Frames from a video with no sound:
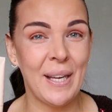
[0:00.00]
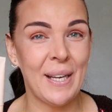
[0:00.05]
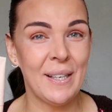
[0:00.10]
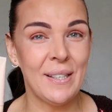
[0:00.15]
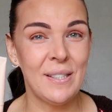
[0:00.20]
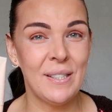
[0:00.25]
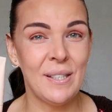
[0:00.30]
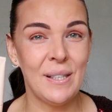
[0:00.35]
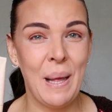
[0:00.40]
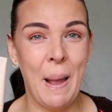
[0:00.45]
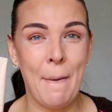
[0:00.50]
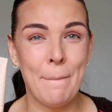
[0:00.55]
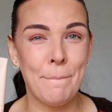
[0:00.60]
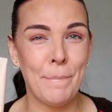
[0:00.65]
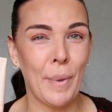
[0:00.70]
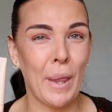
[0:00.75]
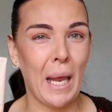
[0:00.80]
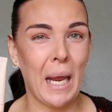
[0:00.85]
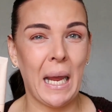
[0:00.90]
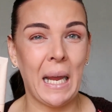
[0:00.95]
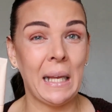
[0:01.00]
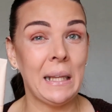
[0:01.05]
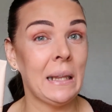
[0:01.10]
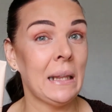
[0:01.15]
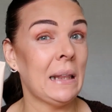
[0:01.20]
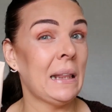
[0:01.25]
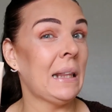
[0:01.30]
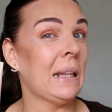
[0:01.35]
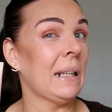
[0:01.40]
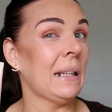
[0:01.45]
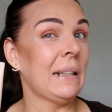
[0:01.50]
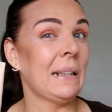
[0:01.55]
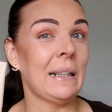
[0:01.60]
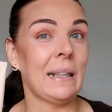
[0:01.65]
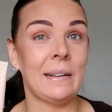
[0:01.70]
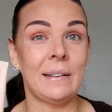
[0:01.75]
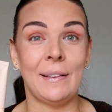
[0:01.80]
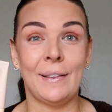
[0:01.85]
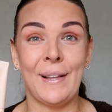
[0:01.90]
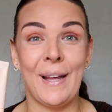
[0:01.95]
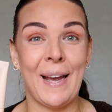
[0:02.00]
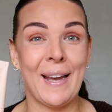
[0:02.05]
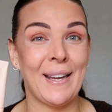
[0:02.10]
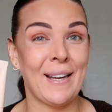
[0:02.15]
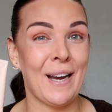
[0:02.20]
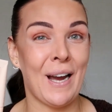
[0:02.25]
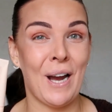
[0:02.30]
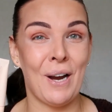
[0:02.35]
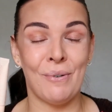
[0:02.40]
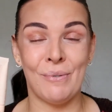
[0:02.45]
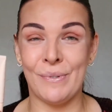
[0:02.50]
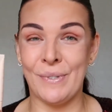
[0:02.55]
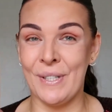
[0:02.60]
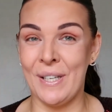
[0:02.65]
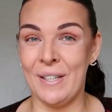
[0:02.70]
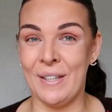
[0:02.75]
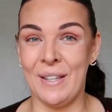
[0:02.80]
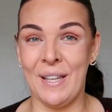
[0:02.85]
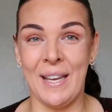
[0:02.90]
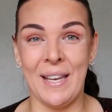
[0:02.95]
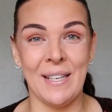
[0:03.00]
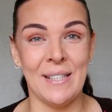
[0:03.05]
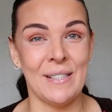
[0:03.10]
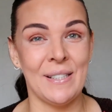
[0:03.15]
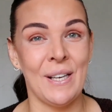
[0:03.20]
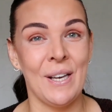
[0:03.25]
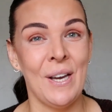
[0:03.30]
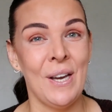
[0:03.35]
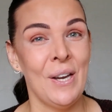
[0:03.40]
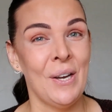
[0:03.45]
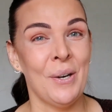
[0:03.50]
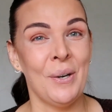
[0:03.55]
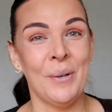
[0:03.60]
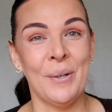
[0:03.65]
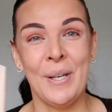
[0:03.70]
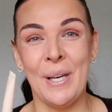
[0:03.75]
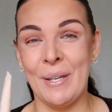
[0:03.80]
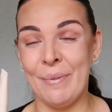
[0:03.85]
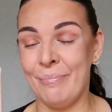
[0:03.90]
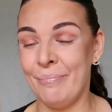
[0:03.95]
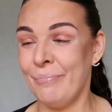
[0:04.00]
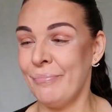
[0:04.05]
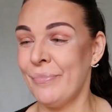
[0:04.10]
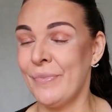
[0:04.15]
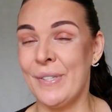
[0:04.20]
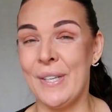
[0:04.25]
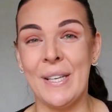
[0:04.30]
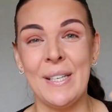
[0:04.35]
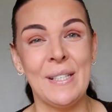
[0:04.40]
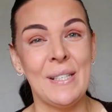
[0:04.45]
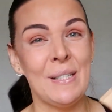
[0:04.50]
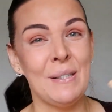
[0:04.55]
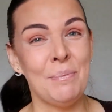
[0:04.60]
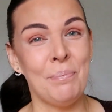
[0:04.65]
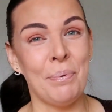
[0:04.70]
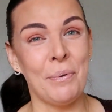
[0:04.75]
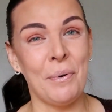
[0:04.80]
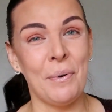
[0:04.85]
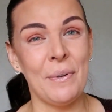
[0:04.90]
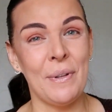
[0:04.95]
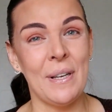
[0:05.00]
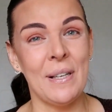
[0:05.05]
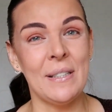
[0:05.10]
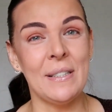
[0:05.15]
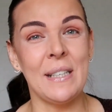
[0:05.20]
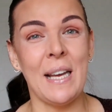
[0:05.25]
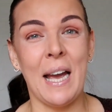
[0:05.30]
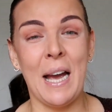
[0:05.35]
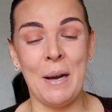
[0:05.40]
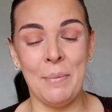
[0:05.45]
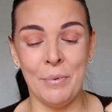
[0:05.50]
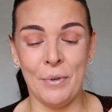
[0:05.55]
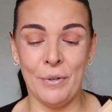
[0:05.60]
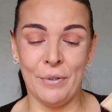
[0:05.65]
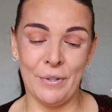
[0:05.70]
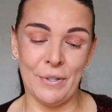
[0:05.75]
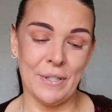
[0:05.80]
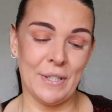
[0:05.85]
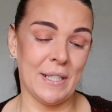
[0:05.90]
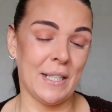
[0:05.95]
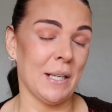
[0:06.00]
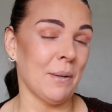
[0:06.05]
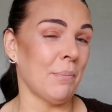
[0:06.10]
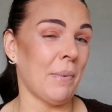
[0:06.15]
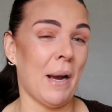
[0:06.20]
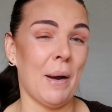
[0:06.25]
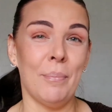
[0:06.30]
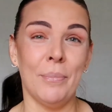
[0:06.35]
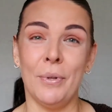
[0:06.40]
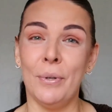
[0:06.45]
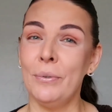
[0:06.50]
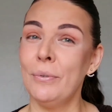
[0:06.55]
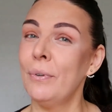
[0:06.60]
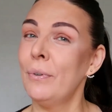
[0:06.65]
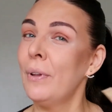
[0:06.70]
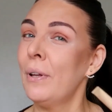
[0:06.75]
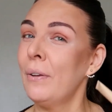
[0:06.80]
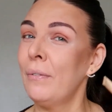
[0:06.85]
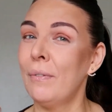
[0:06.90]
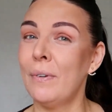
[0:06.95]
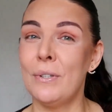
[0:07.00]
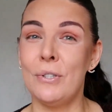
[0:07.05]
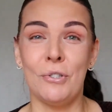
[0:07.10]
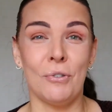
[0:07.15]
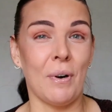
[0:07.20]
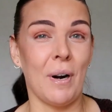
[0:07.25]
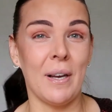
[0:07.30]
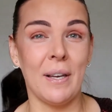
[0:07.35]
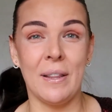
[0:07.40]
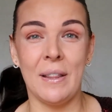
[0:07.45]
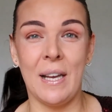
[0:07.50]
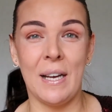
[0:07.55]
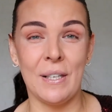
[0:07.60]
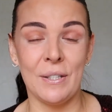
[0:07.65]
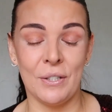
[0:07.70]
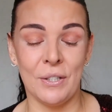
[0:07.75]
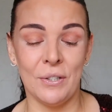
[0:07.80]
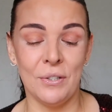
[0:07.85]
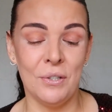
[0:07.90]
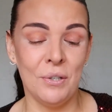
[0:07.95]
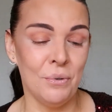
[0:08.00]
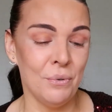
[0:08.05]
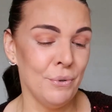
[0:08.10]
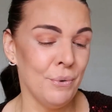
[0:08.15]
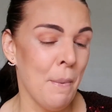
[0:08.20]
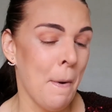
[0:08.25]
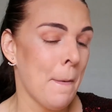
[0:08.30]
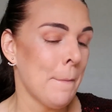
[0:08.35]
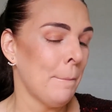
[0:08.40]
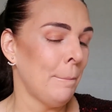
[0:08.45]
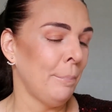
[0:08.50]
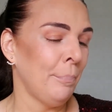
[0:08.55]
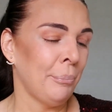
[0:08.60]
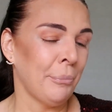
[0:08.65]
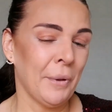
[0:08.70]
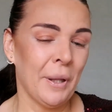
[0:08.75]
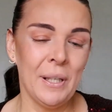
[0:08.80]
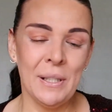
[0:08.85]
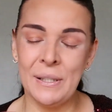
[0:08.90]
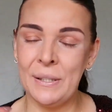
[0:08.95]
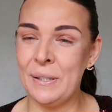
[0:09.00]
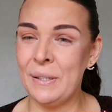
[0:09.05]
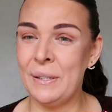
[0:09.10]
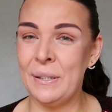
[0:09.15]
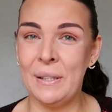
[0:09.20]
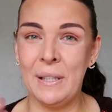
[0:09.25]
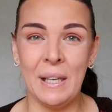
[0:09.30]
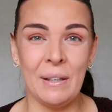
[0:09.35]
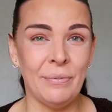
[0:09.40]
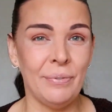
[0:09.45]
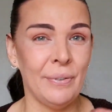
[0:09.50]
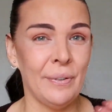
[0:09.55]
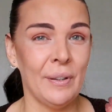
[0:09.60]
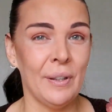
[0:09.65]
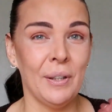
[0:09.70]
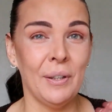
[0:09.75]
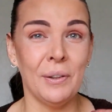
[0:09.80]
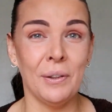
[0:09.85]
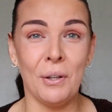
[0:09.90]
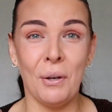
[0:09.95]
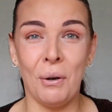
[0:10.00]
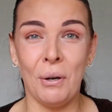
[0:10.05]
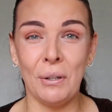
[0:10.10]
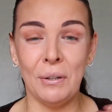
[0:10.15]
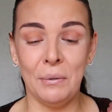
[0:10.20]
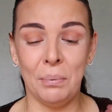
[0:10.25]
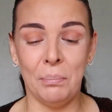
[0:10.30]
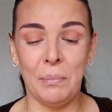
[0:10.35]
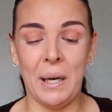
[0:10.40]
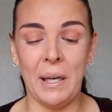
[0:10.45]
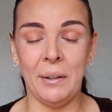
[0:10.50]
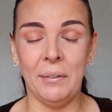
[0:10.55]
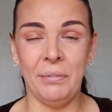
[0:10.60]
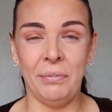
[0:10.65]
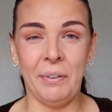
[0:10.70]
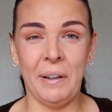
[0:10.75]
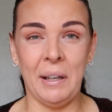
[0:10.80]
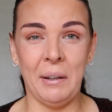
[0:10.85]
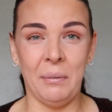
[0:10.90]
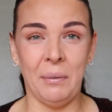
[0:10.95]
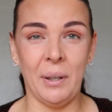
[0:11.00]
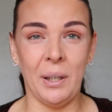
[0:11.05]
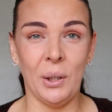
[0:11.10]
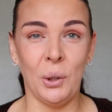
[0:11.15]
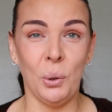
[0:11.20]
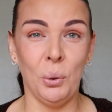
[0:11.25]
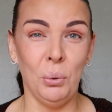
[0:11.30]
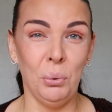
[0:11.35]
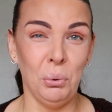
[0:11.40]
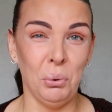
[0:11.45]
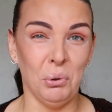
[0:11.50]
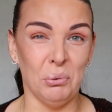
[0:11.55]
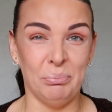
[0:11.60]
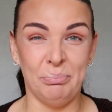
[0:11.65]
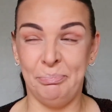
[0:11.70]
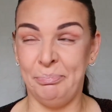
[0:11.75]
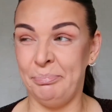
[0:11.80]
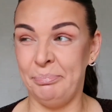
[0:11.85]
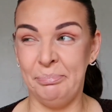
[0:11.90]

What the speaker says: Actually, I do not like how they taste. Okay, this is products I'm gonna skip. I'm not gonna even try another two. It's definitely not my favorite. Ew.